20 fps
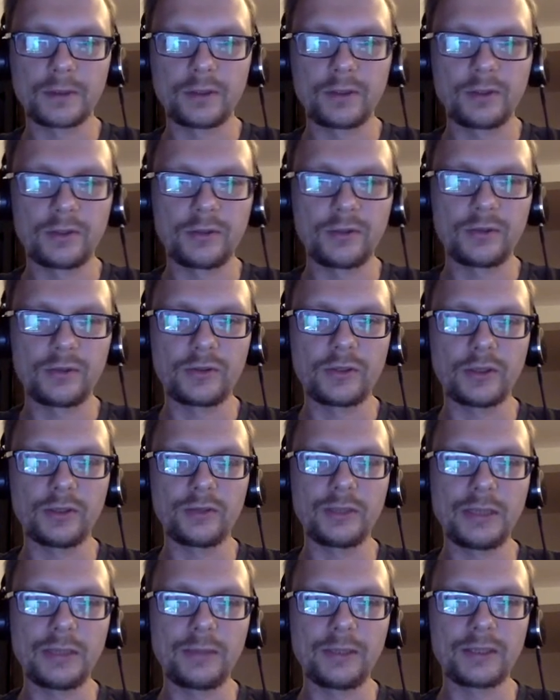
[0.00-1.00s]
So
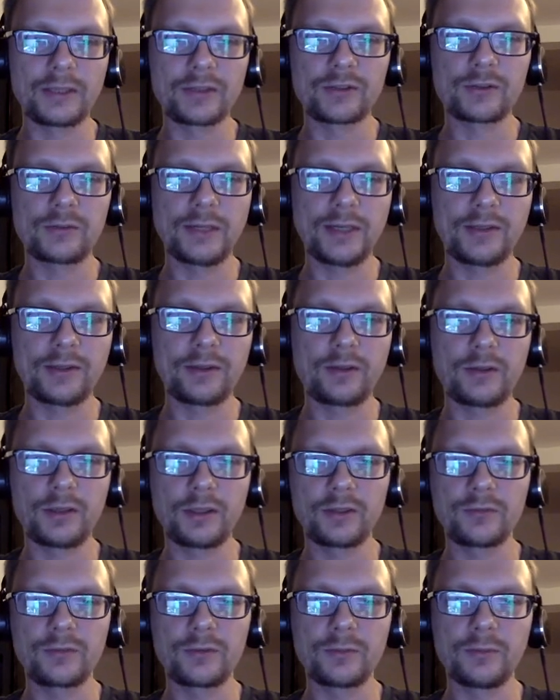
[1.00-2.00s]
now I extracted
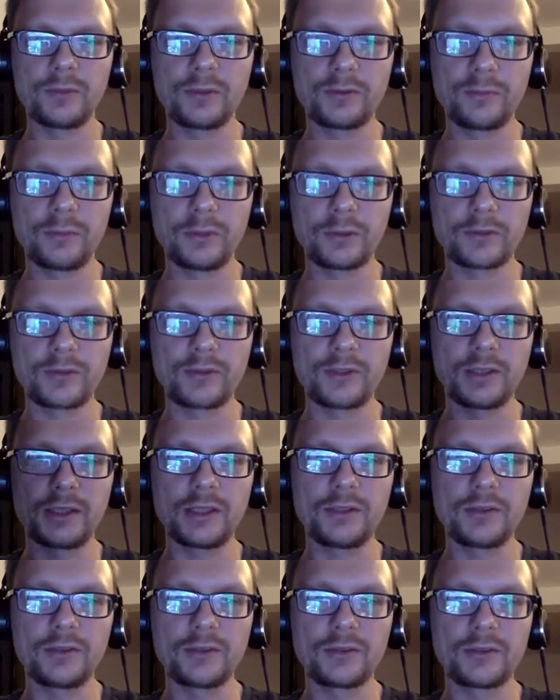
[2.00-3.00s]
things from both
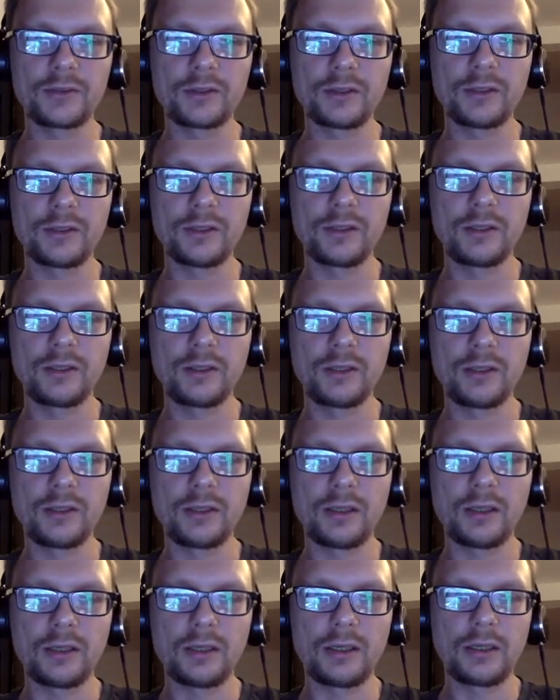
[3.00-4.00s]
boxes.
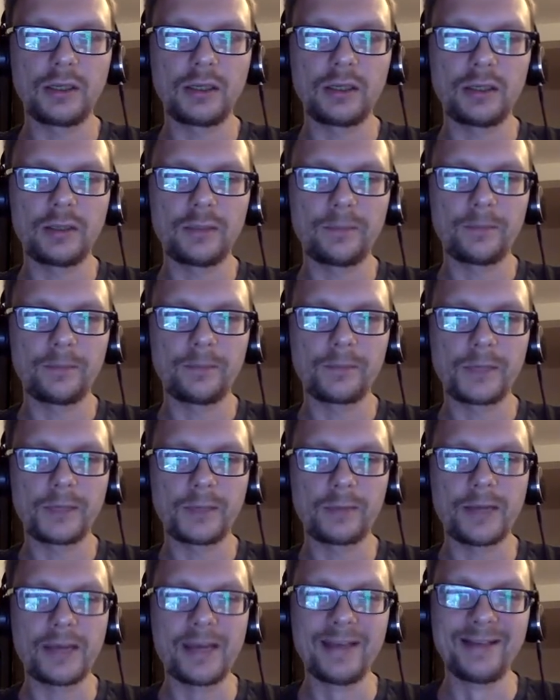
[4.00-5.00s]
I'm
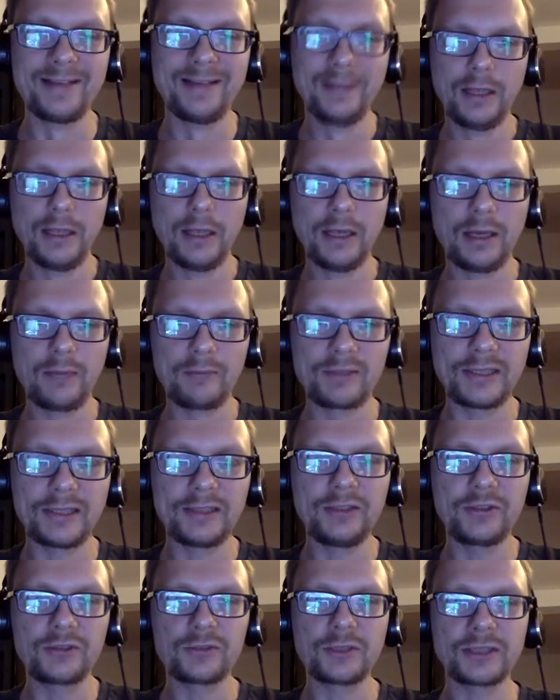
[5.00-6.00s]
I'm
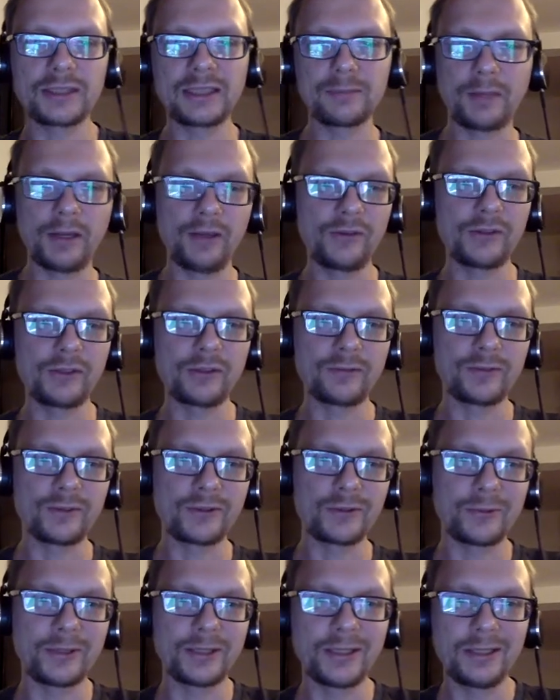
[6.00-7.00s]
slightly struggling myself
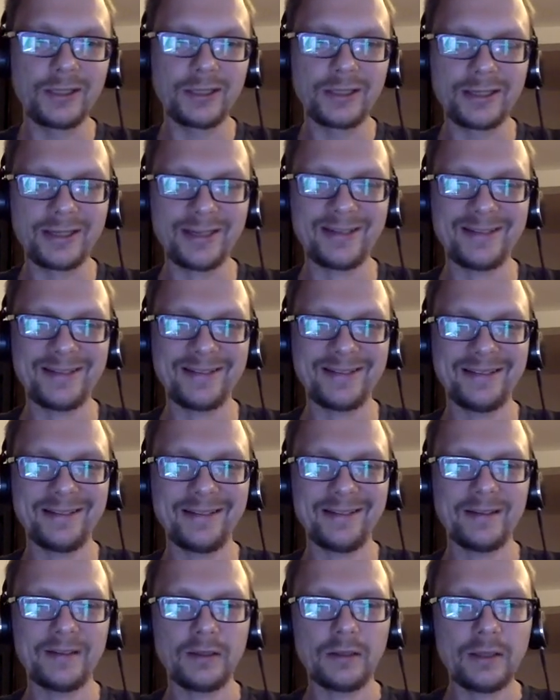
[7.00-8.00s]
as well.
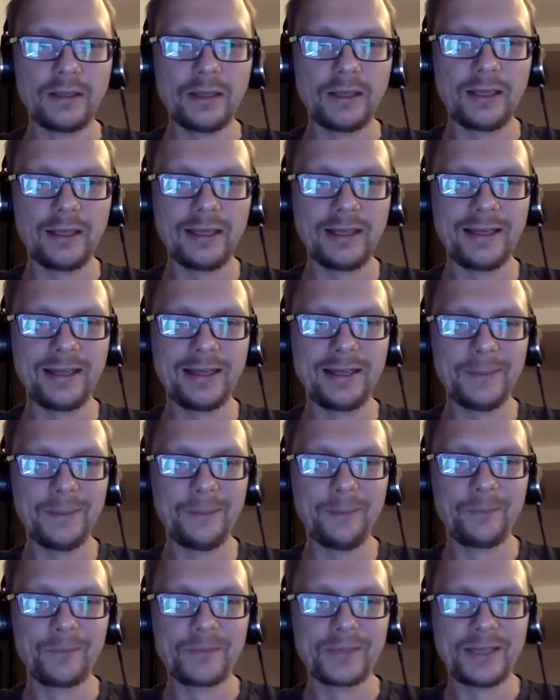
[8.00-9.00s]

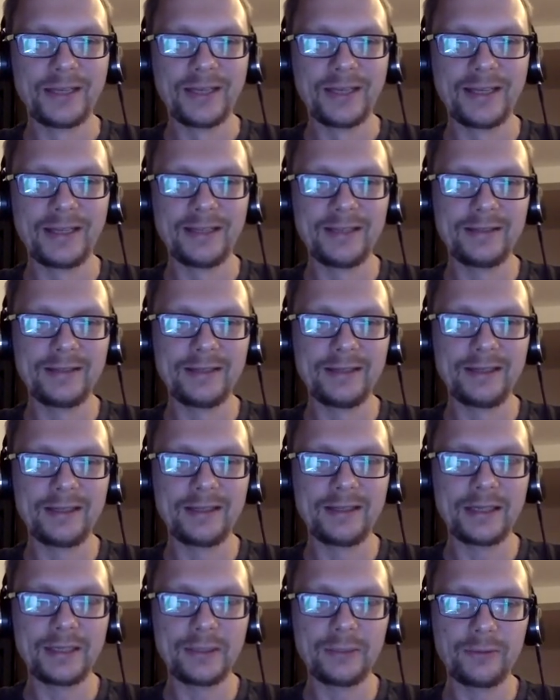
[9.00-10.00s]
And then
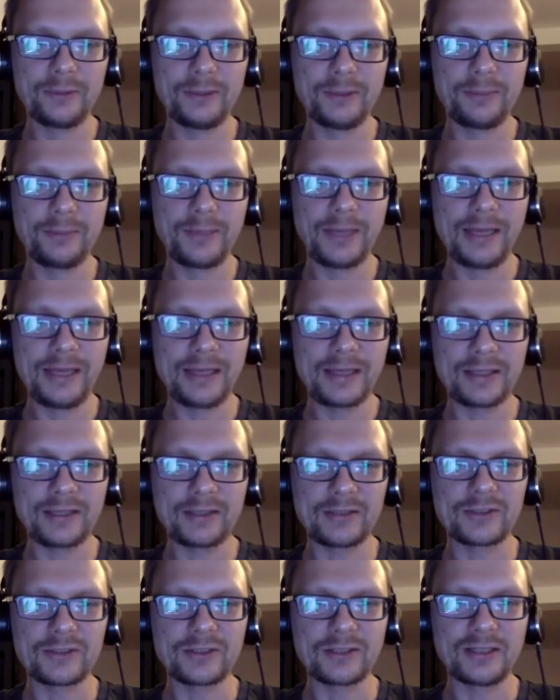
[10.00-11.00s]
I
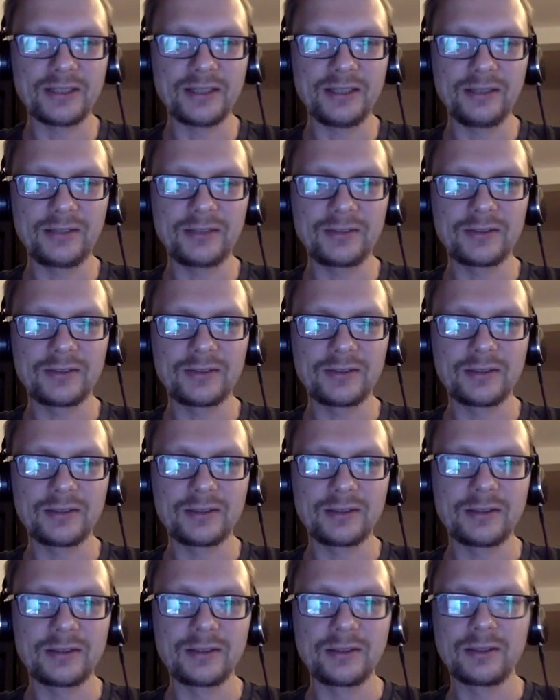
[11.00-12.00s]
repackage it
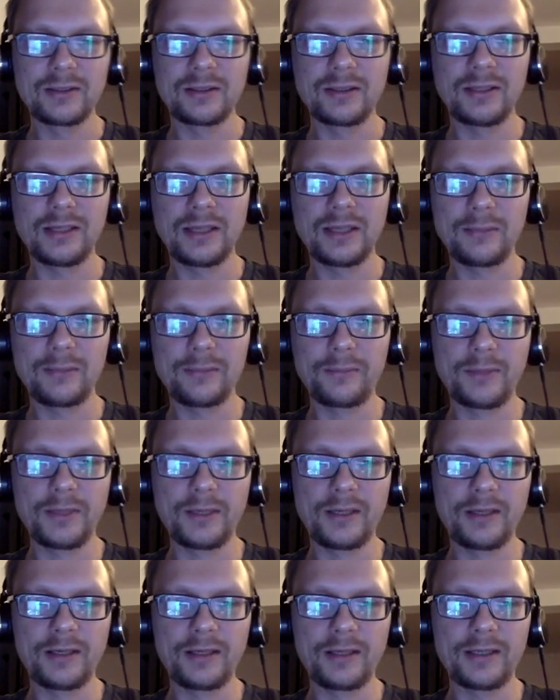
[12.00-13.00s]

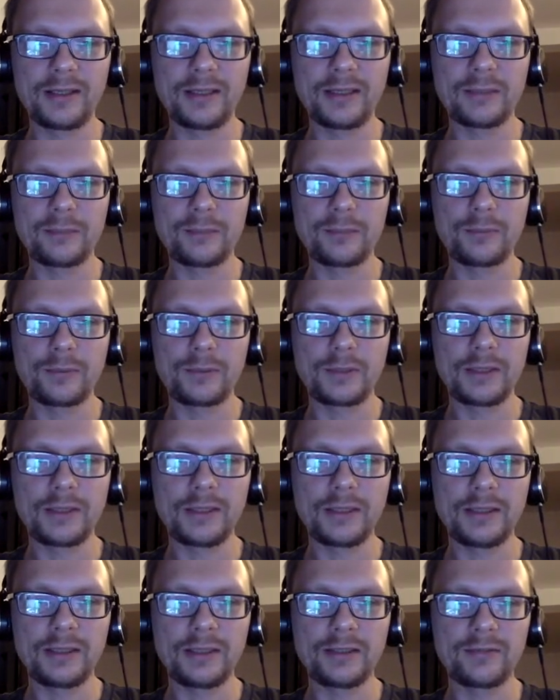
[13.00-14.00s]
by
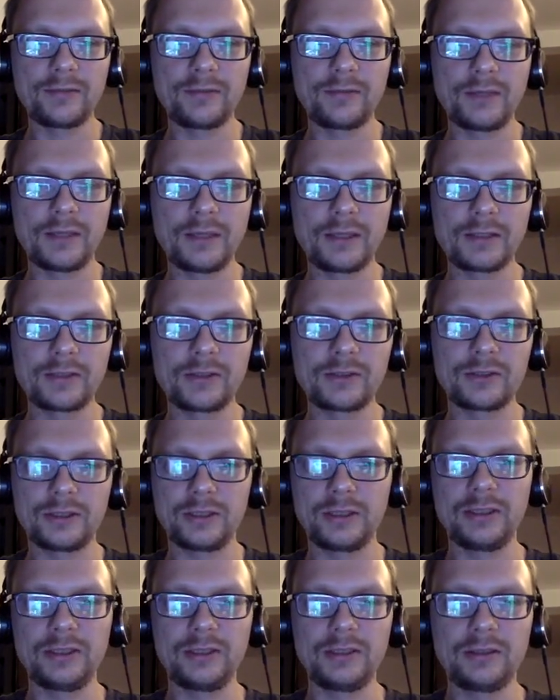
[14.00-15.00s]
applying
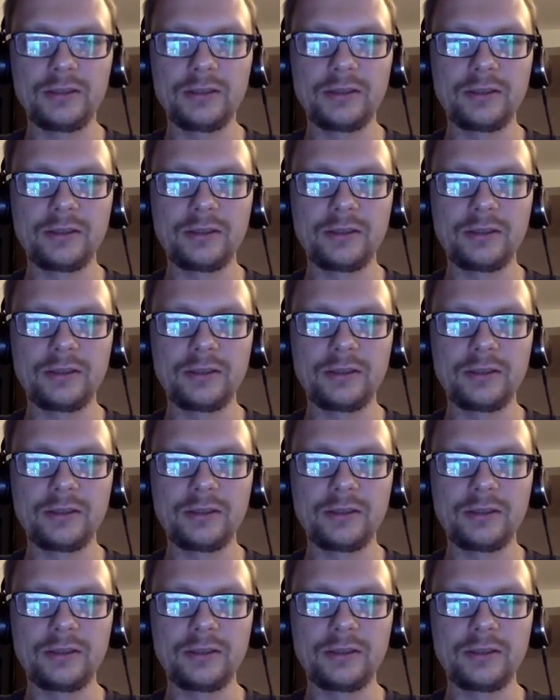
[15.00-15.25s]
function